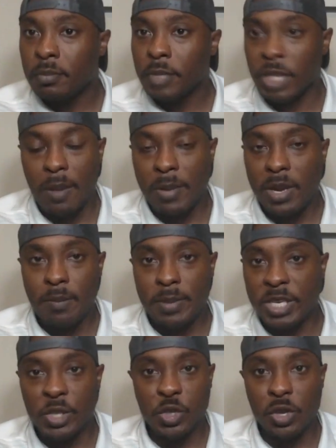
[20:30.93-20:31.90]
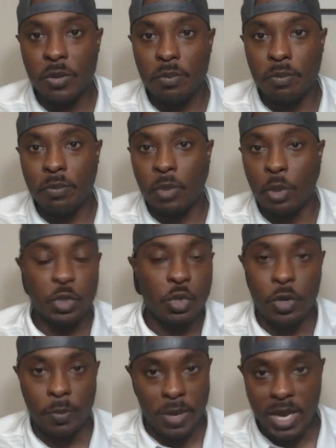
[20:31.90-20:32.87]
to come in and potentially those
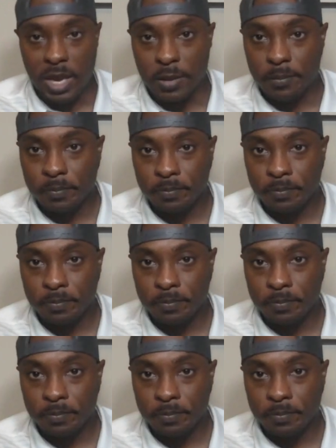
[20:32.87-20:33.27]
two compete.